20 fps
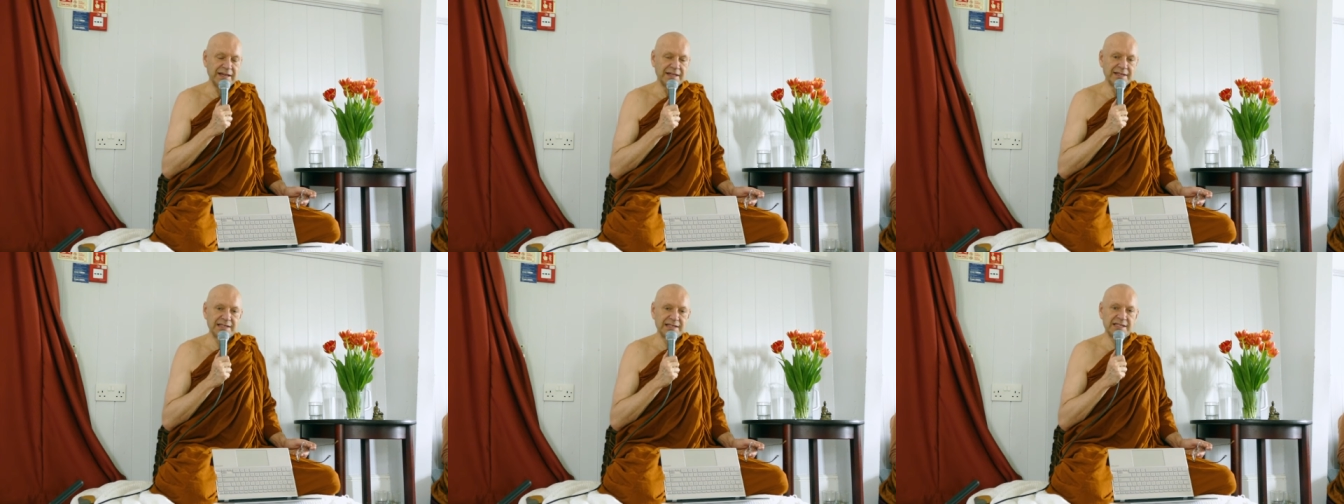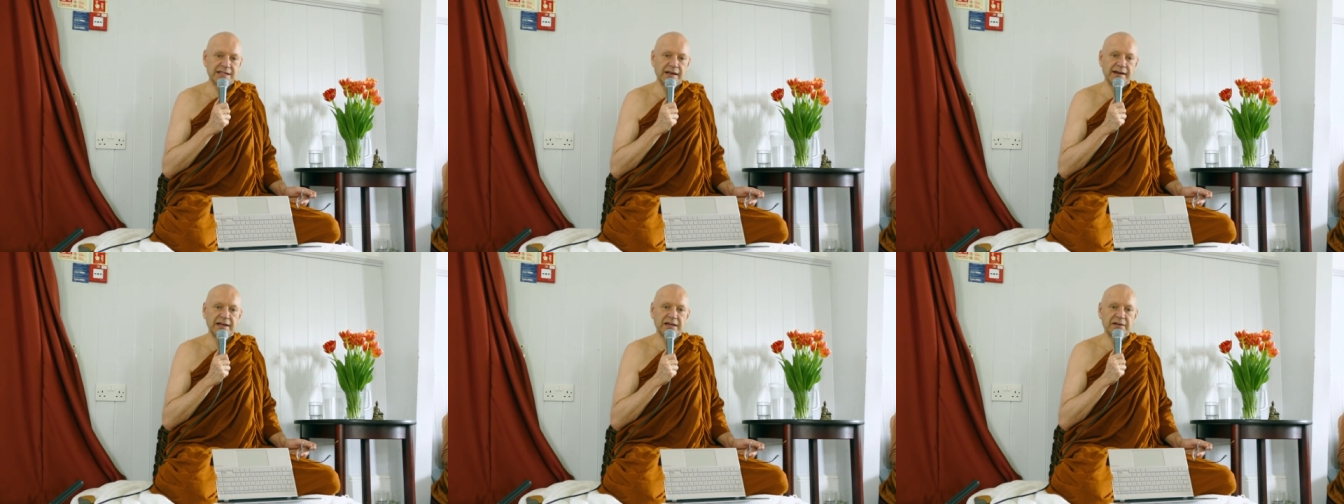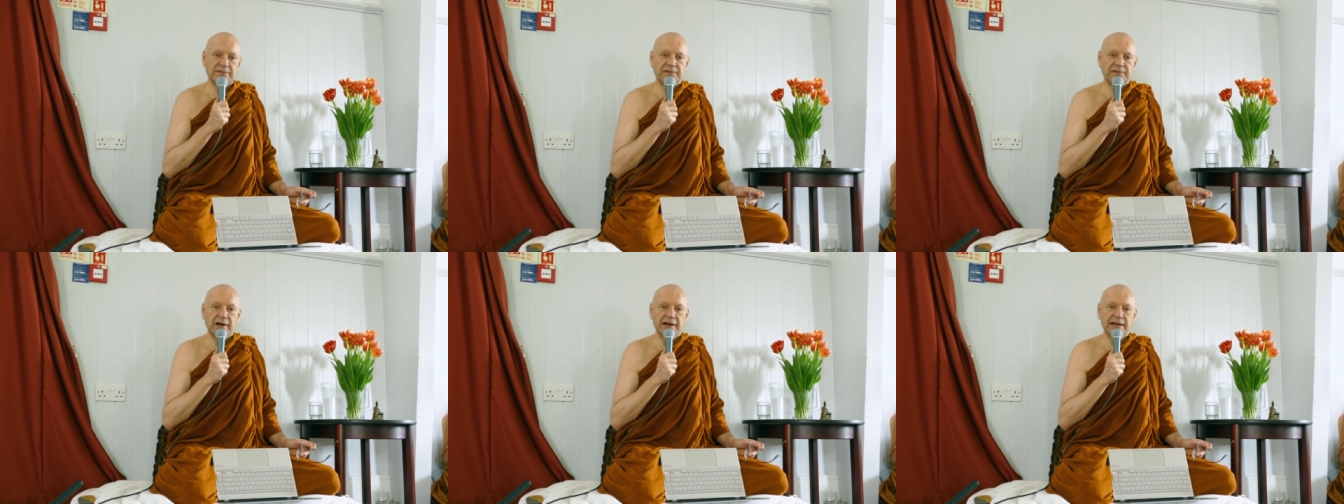incite
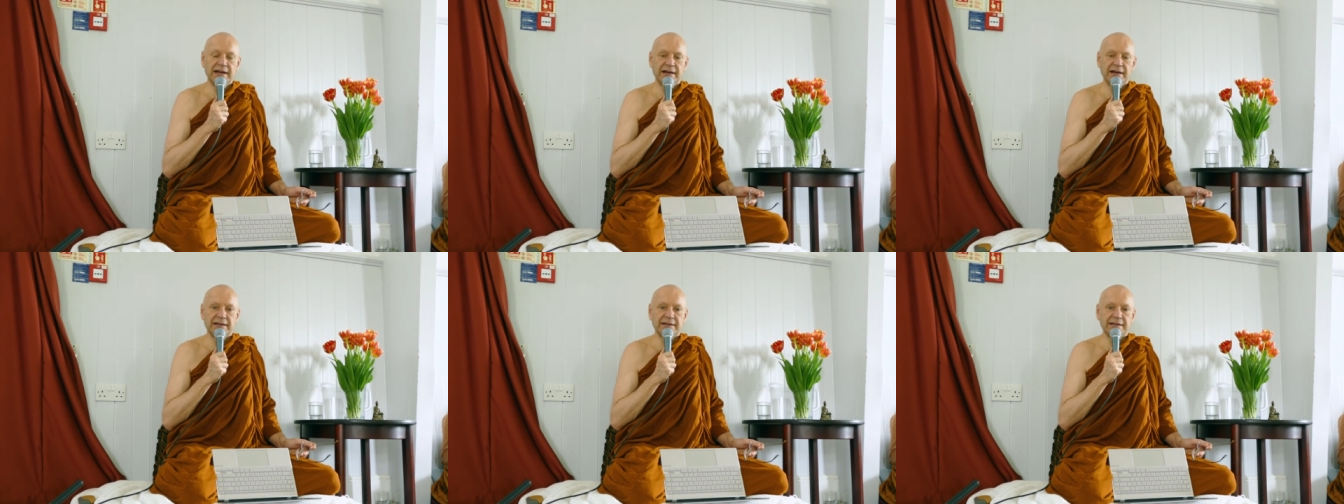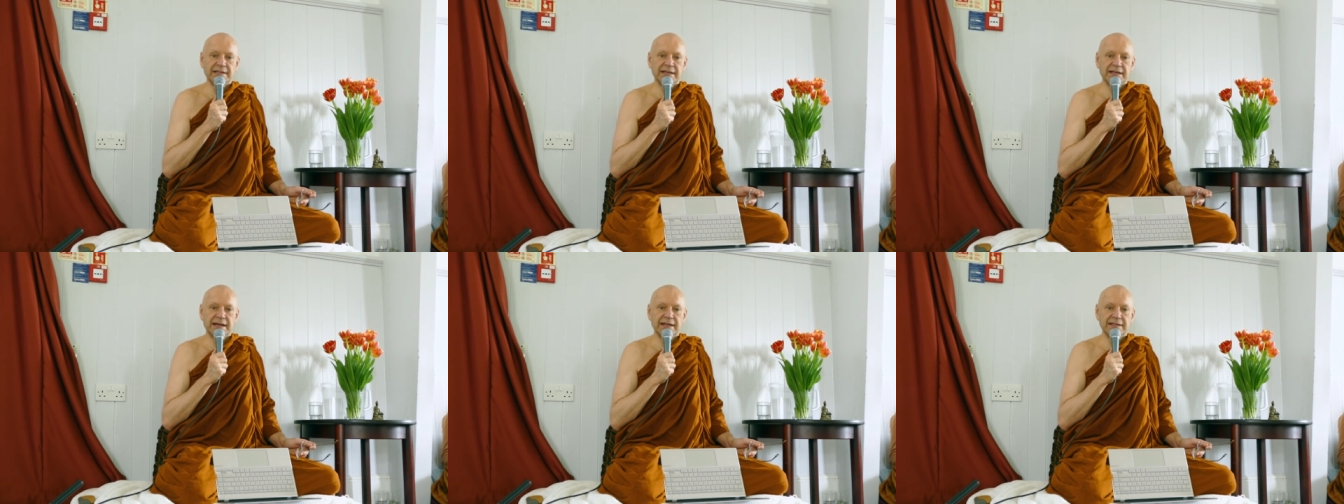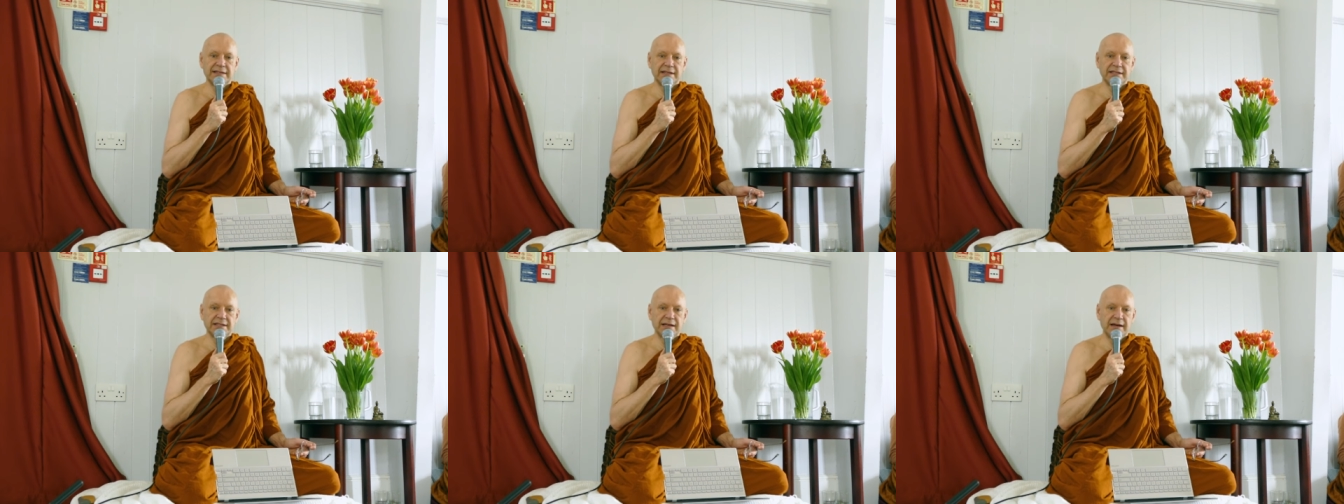violence
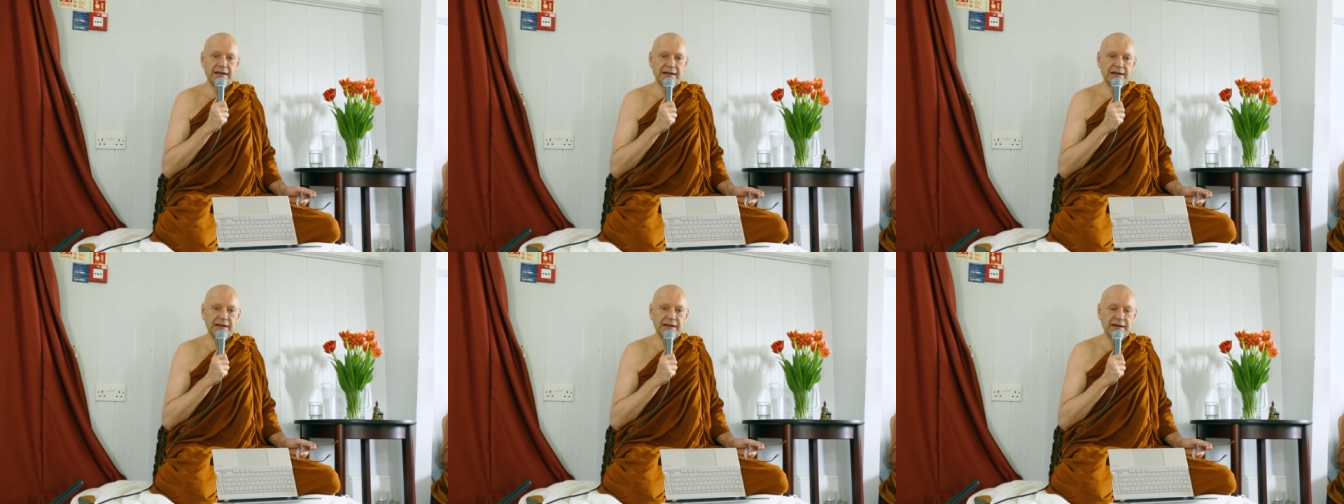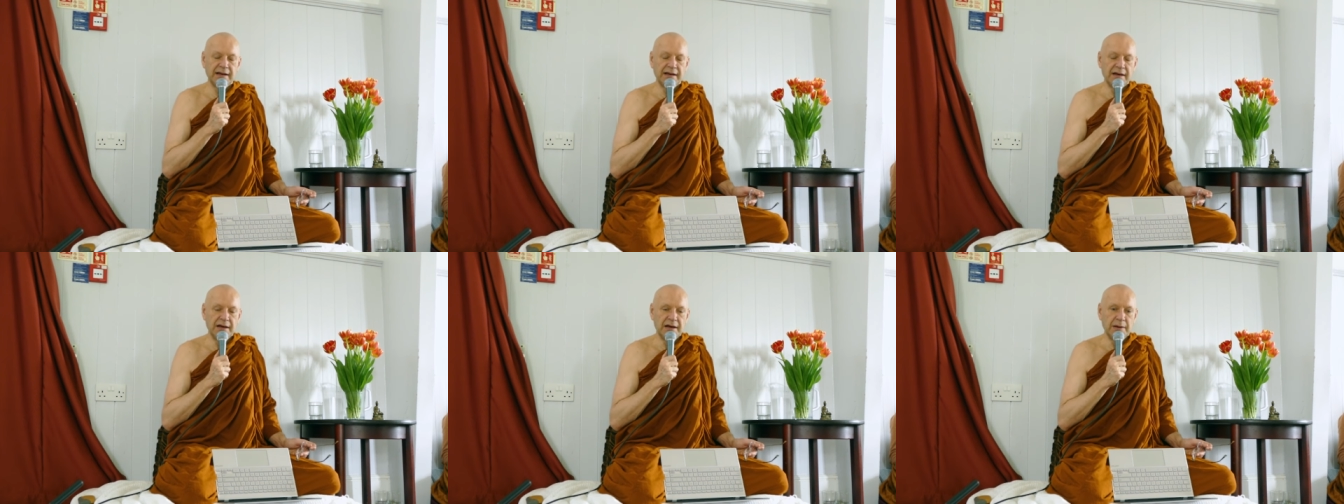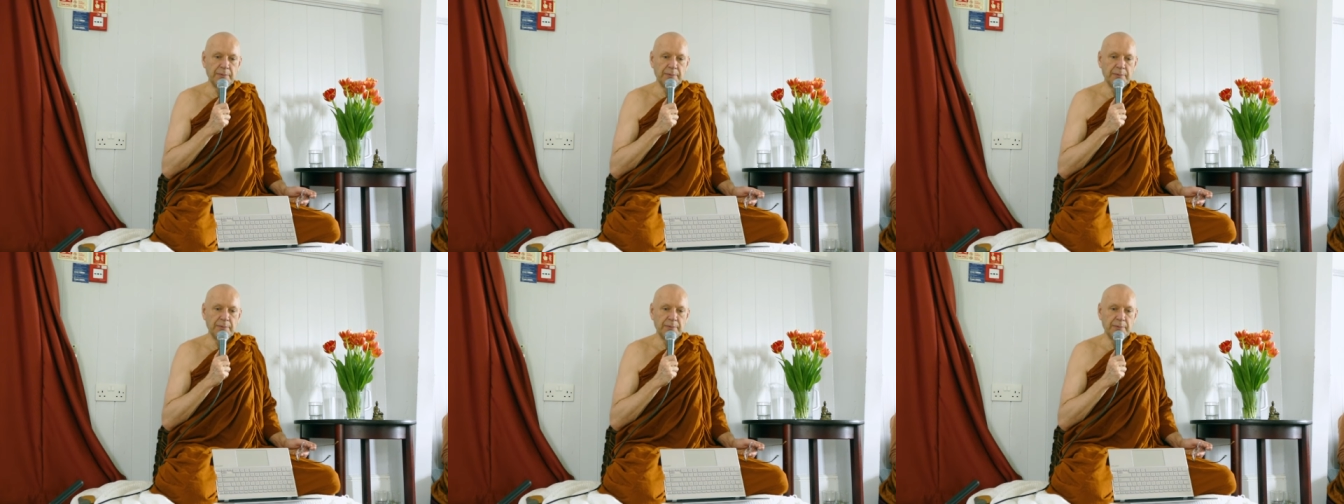against a tiny